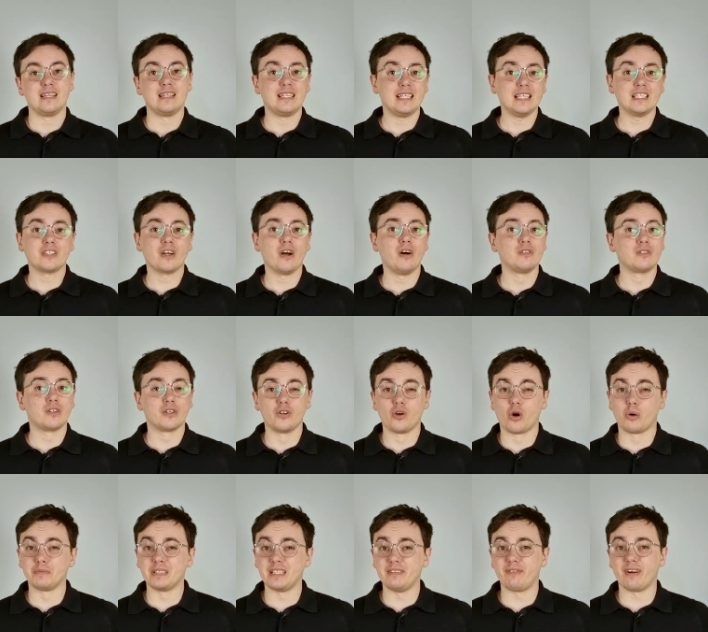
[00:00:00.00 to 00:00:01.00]
The discounts are
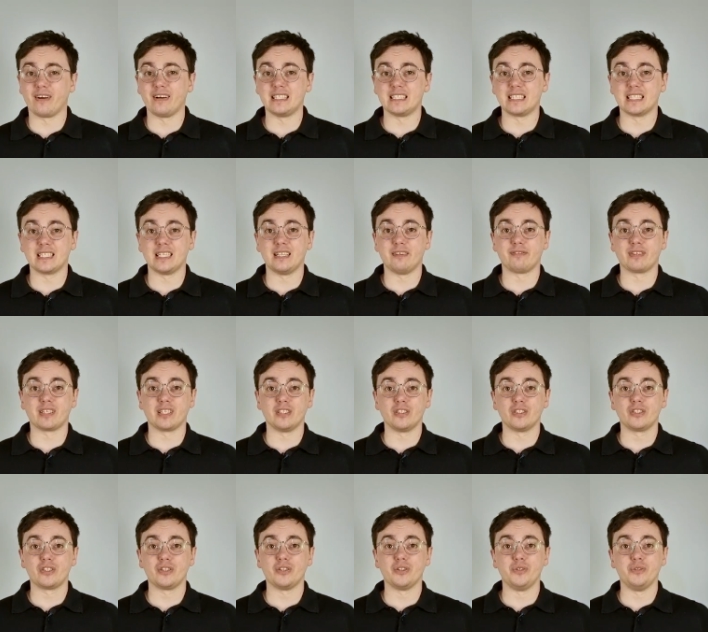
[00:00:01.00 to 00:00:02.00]
normally very
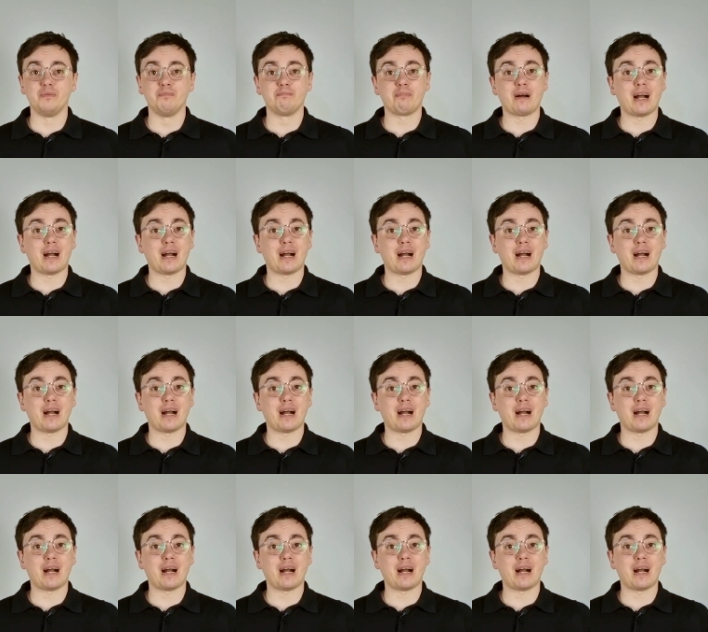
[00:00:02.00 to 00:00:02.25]
significant too.